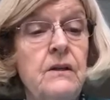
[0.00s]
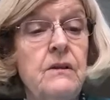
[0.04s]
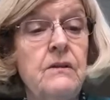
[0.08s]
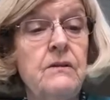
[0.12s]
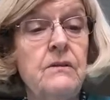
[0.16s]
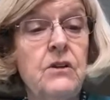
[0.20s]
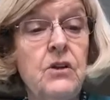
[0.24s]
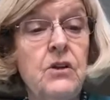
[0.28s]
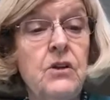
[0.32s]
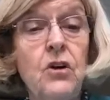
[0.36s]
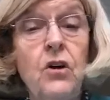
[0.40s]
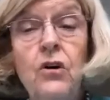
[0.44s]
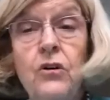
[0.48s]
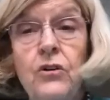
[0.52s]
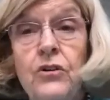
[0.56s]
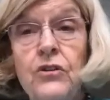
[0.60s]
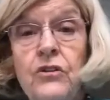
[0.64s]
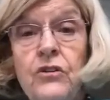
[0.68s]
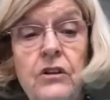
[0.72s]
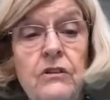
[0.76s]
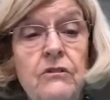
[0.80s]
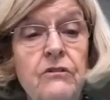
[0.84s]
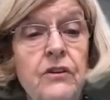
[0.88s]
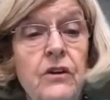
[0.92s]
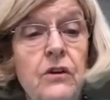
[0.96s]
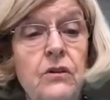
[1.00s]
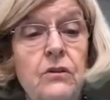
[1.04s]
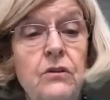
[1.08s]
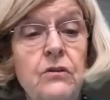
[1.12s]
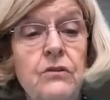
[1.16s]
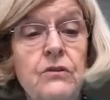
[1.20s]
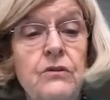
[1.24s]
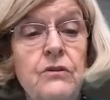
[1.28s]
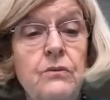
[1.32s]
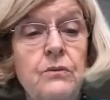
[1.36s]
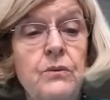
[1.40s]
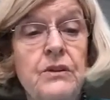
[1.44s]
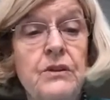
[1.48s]
The cost
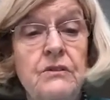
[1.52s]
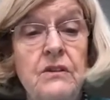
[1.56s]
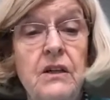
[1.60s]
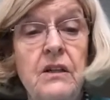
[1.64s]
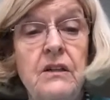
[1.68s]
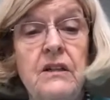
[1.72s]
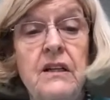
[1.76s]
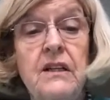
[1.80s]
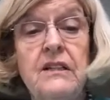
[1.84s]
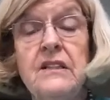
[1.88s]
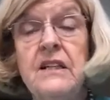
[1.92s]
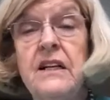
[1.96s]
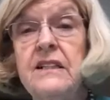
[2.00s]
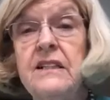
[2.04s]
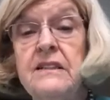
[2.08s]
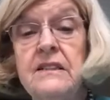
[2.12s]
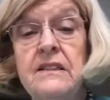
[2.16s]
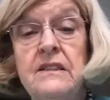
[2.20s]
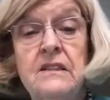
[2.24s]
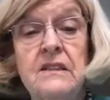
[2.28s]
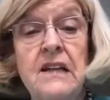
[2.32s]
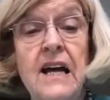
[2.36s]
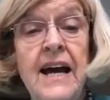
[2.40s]
involved with Dignitas'